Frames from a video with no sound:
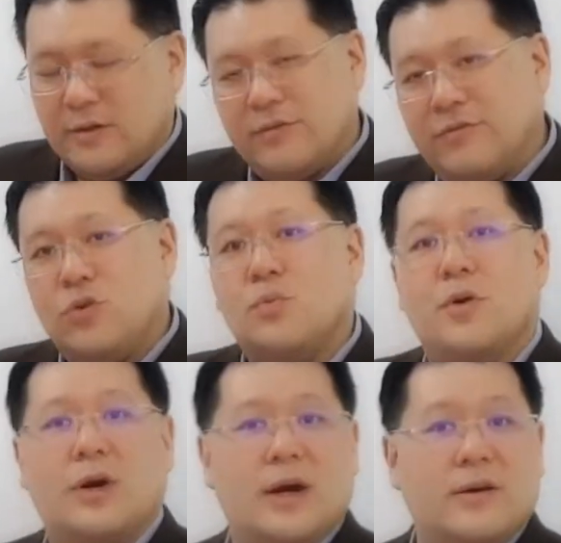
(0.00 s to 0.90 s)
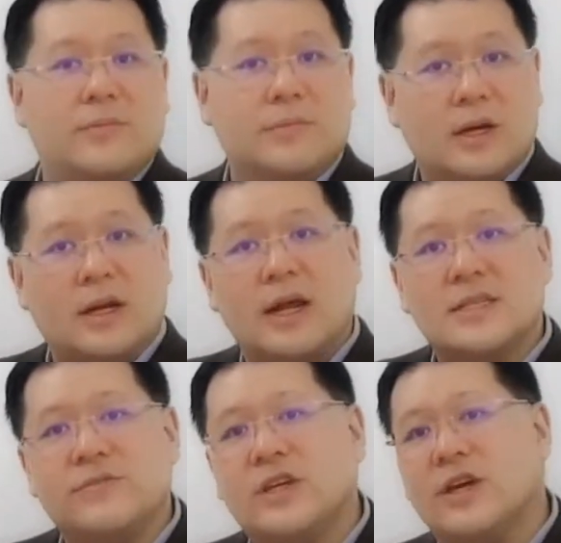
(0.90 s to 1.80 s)
few
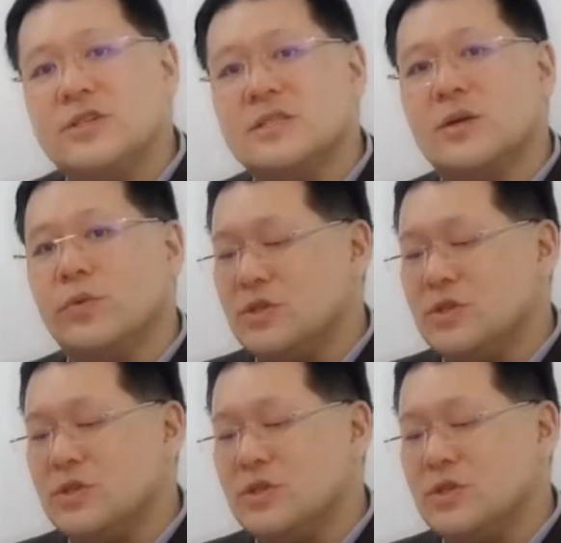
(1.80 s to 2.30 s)
classifications that we